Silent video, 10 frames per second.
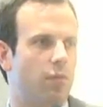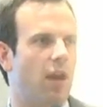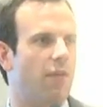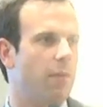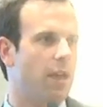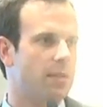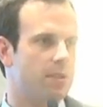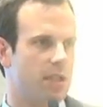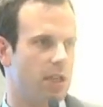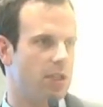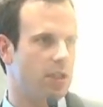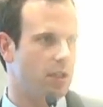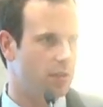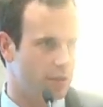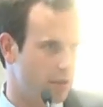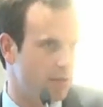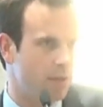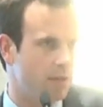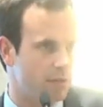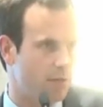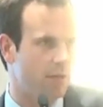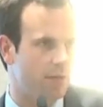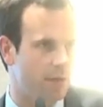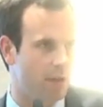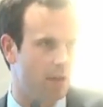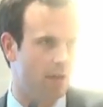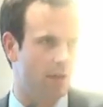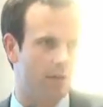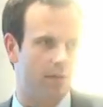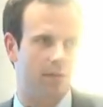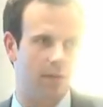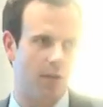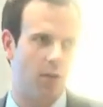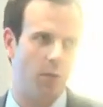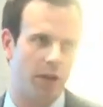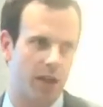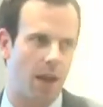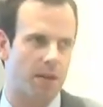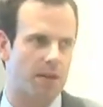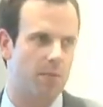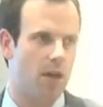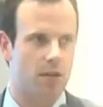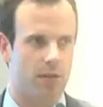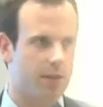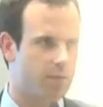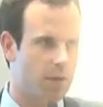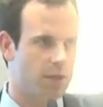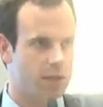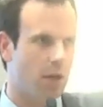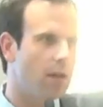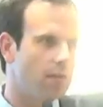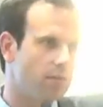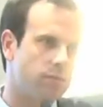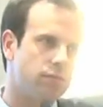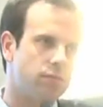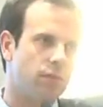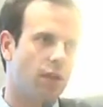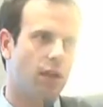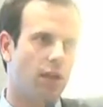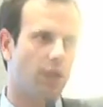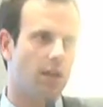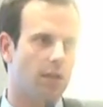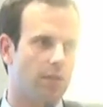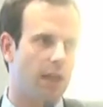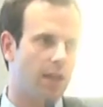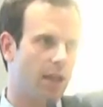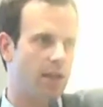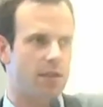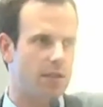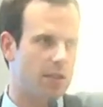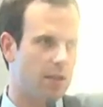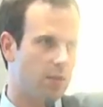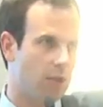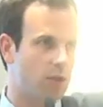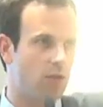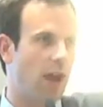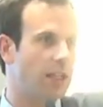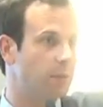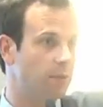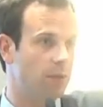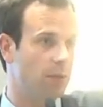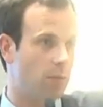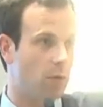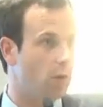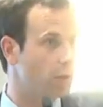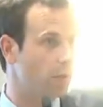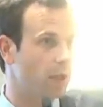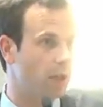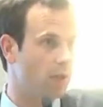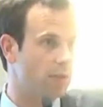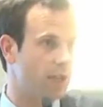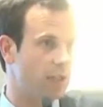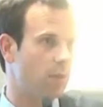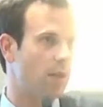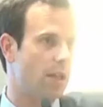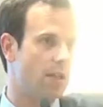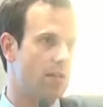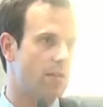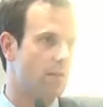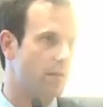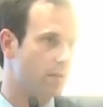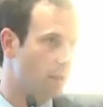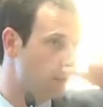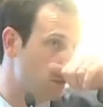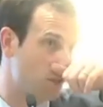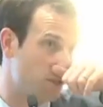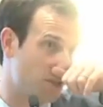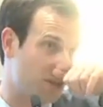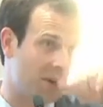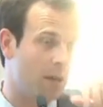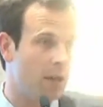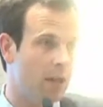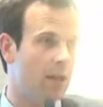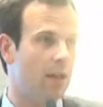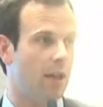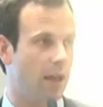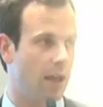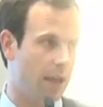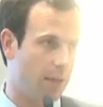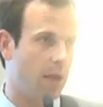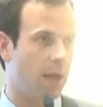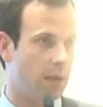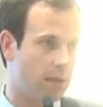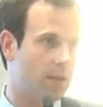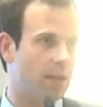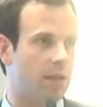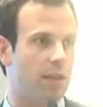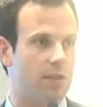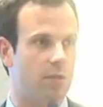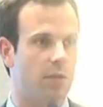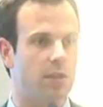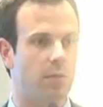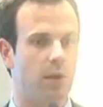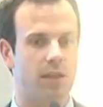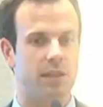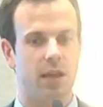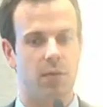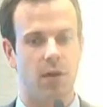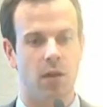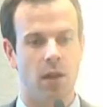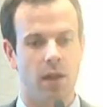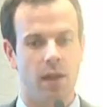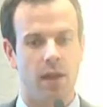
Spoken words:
profit maximization or some, sort of the Homo economicus model is where we start, and that allows us to get a really tractable view of the world, and we're going to go test where that doesn't occur. And I think that it's a reasonable way to say, well,